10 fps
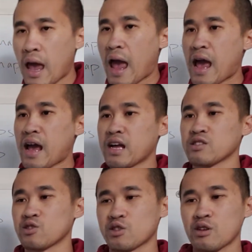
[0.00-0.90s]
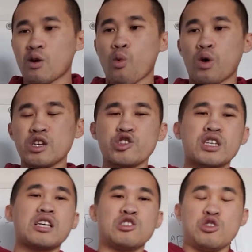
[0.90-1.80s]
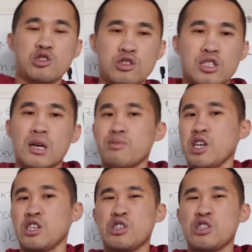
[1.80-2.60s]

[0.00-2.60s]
and once you get used to something,